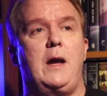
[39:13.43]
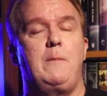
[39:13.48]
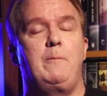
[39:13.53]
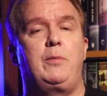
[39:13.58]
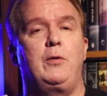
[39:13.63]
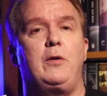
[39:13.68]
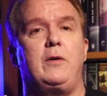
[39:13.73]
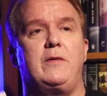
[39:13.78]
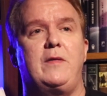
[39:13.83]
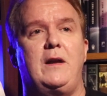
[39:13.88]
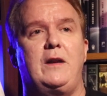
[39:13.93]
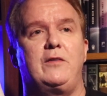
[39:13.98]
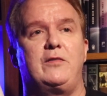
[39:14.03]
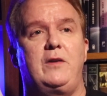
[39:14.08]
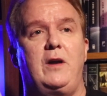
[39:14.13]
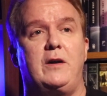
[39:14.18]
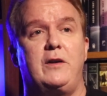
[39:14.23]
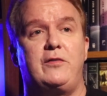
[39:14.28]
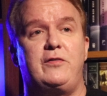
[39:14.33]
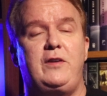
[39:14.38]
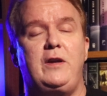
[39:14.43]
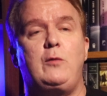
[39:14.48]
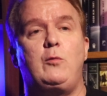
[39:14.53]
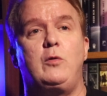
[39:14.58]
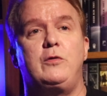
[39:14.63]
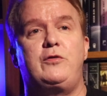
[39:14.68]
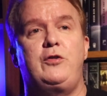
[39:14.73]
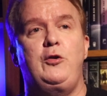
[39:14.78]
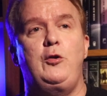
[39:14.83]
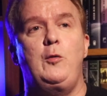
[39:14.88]
a book that is not a
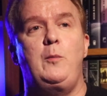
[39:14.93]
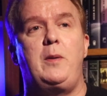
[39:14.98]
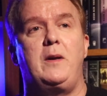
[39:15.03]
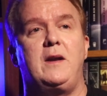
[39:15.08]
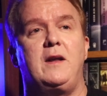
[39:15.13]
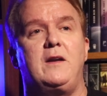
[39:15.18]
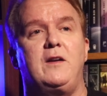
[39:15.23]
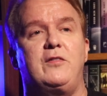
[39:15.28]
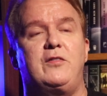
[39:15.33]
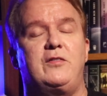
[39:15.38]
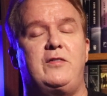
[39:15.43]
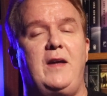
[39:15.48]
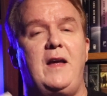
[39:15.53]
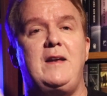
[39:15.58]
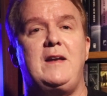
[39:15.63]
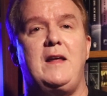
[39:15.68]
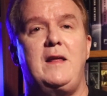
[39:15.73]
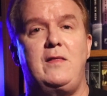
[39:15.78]
sequel to, but it is set